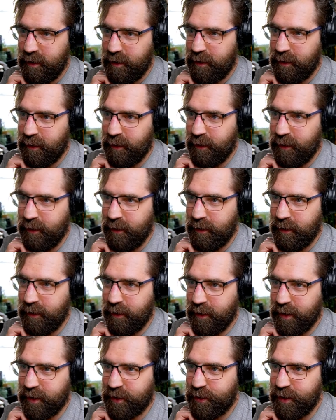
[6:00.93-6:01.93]

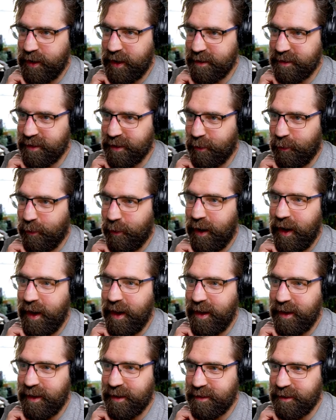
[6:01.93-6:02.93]
Oh, the tree gets in the way.